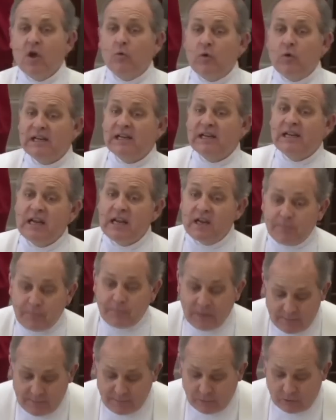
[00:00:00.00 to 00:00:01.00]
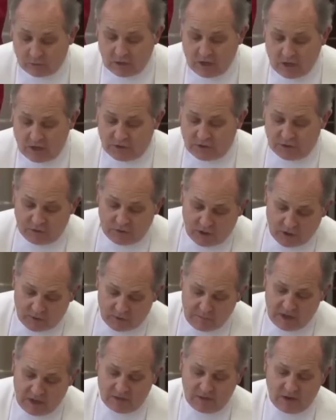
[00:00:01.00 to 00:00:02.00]
We lead people to
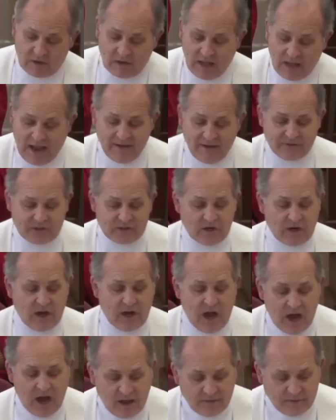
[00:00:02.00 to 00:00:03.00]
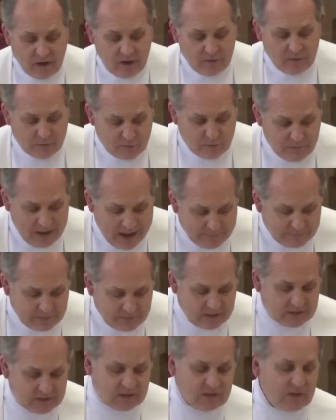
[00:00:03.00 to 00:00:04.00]
commit their lives to God through
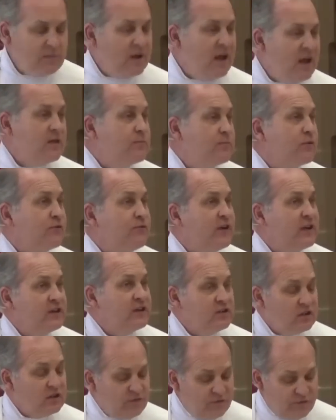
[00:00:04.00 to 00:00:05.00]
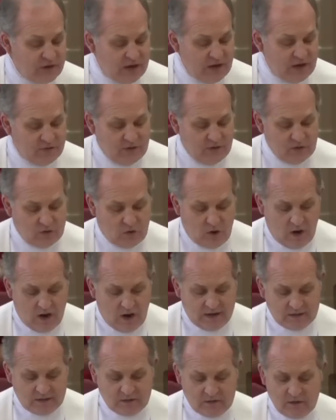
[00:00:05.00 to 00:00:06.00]
baptism and profession of faith in
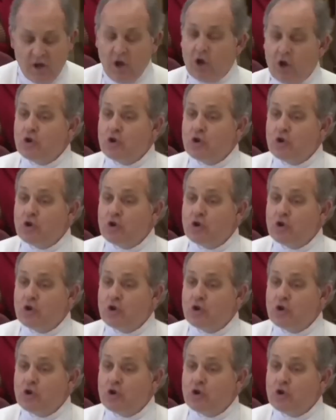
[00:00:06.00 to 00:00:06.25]
Christ.